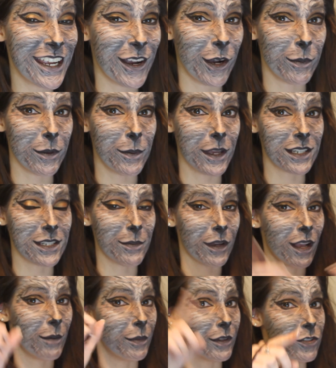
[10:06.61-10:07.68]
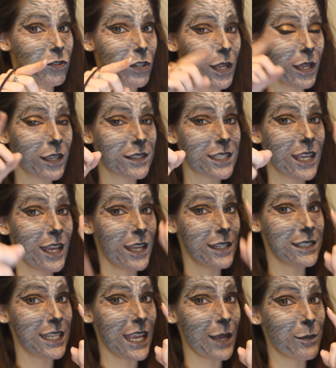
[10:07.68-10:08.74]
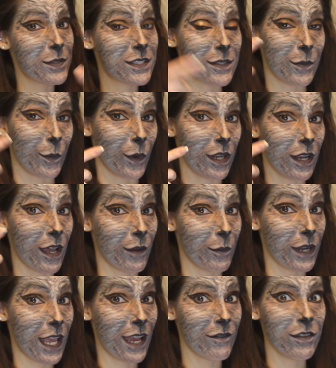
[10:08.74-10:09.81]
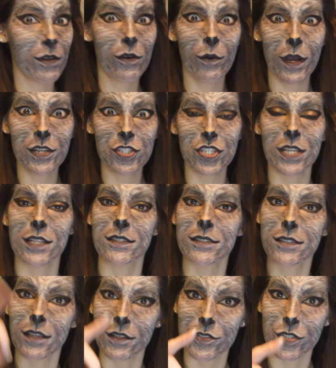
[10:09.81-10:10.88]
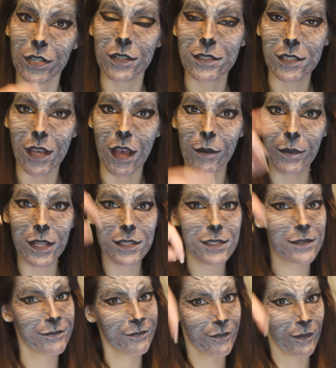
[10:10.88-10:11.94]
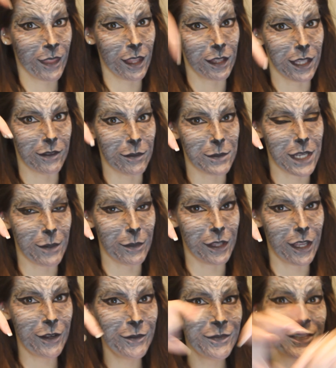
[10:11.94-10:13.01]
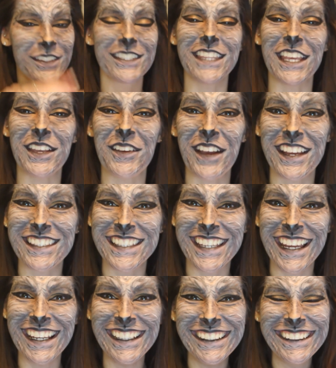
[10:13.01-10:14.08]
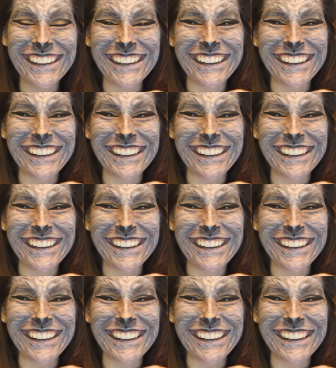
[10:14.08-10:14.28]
I hope you picked up a couple of tricks, tips, whatnot, what have you. Questions, concerns, comments, leave them down below. Thank you guys again.